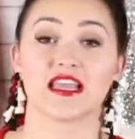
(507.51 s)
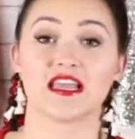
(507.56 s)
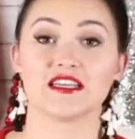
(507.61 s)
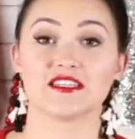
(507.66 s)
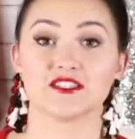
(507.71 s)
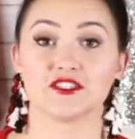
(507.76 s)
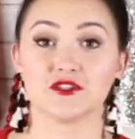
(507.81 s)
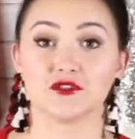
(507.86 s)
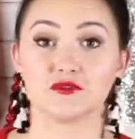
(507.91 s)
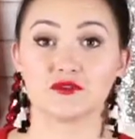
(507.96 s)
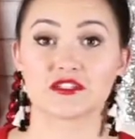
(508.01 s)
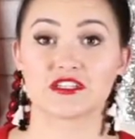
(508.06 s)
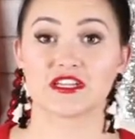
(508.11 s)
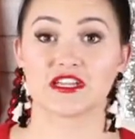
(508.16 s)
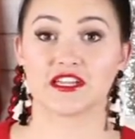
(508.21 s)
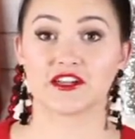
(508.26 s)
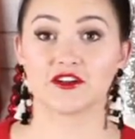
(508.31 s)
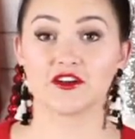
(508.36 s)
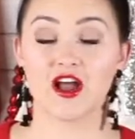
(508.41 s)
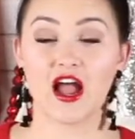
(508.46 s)
is use
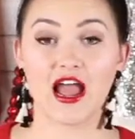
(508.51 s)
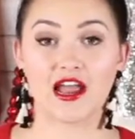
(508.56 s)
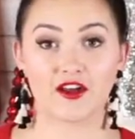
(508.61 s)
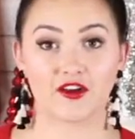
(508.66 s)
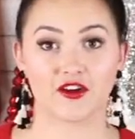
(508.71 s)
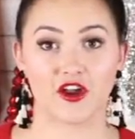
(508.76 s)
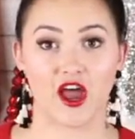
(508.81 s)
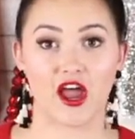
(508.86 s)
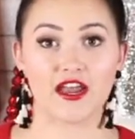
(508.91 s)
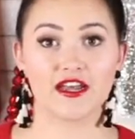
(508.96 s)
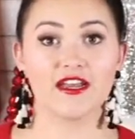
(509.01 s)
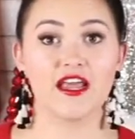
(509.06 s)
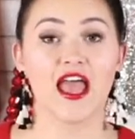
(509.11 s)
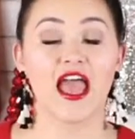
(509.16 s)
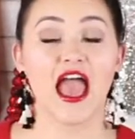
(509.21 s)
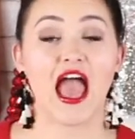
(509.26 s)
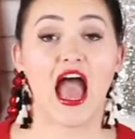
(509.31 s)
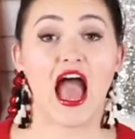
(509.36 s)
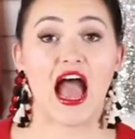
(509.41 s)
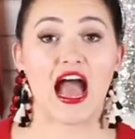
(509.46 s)
glitter iron-on
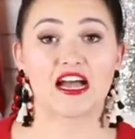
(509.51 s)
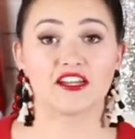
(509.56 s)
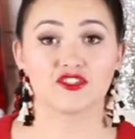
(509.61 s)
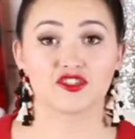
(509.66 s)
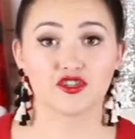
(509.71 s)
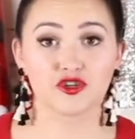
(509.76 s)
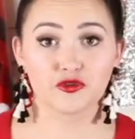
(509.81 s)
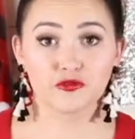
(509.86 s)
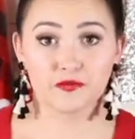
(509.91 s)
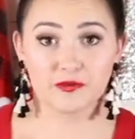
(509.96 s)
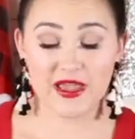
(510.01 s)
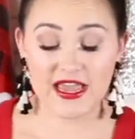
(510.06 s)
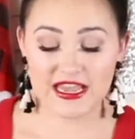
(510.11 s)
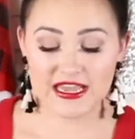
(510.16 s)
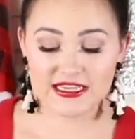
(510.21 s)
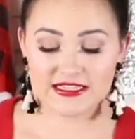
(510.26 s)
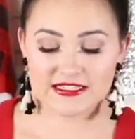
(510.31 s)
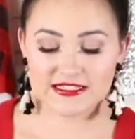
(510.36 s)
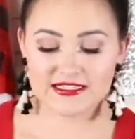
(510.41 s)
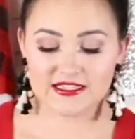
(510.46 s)
as your
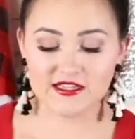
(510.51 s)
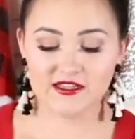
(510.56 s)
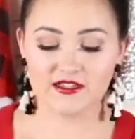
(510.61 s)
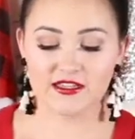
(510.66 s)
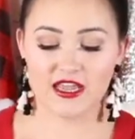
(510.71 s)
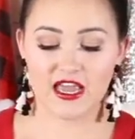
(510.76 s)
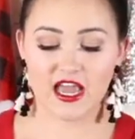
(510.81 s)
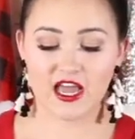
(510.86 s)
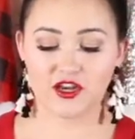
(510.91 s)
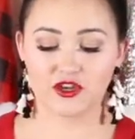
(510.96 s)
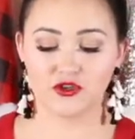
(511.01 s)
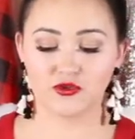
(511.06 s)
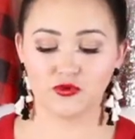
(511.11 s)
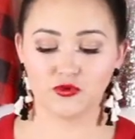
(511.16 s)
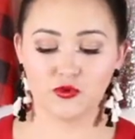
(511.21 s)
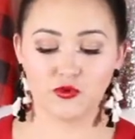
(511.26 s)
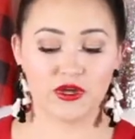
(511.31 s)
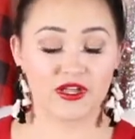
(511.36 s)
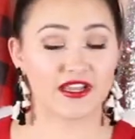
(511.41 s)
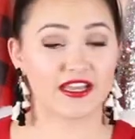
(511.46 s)
base, and
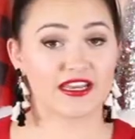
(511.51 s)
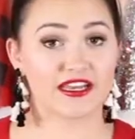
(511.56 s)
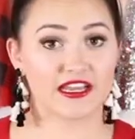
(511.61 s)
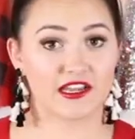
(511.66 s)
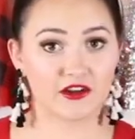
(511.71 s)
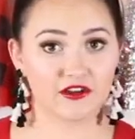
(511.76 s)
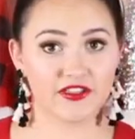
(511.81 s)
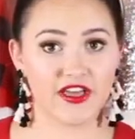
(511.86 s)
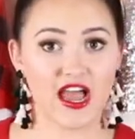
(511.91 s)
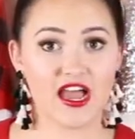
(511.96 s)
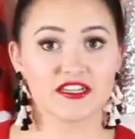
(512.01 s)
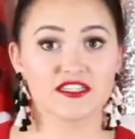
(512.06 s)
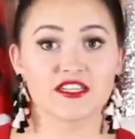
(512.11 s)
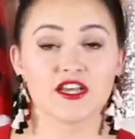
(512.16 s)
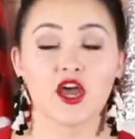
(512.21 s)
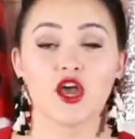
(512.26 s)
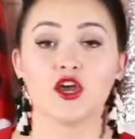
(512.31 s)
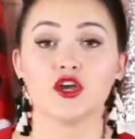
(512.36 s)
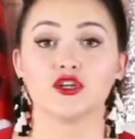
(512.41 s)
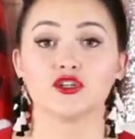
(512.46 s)
you will adhere that
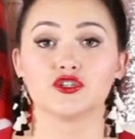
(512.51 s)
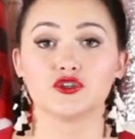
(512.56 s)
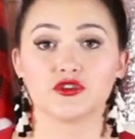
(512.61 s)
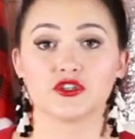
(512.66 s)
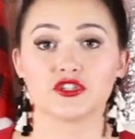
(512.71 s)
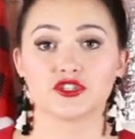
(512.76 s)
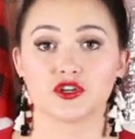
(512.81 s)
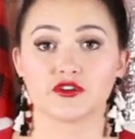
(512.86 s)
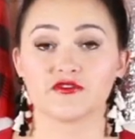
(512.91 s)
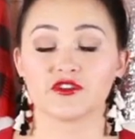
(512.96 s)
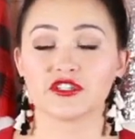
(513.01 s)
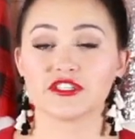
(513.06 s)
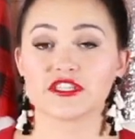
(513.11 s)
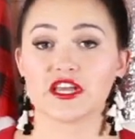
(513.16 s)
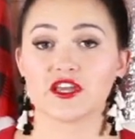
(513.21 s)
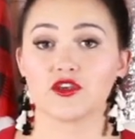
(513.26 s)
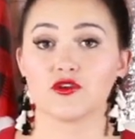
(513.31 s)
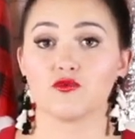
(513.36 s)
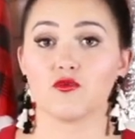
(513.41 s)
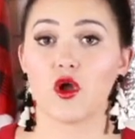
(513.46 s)
to the surface
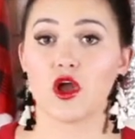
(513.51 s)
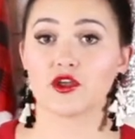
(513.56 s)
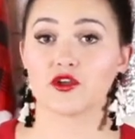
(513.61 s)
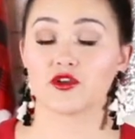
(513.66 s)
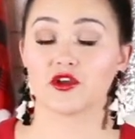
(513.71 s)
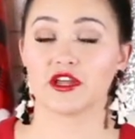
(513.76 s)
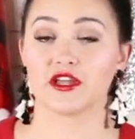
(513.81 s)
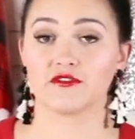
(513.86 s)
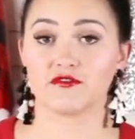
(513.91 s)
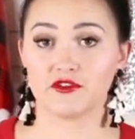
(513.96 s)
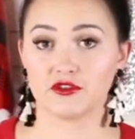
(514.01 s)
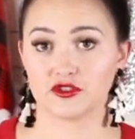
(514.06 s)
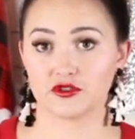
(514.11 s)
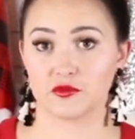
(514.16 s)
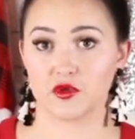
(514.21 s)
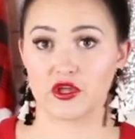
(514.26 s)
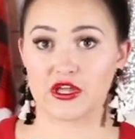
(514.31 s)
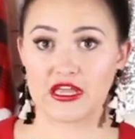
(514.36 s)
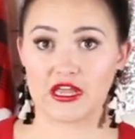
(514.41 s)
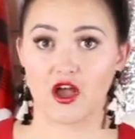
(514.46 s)
that you want your
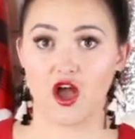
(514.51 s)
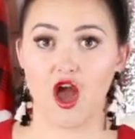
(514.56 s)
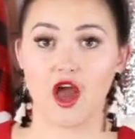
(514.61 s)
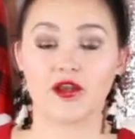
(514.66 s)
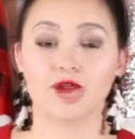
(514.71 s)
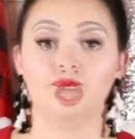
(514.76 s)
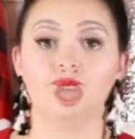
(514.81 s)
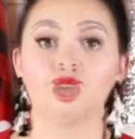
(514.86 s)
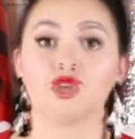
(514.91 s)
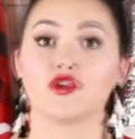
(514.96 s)
Infusible ink on.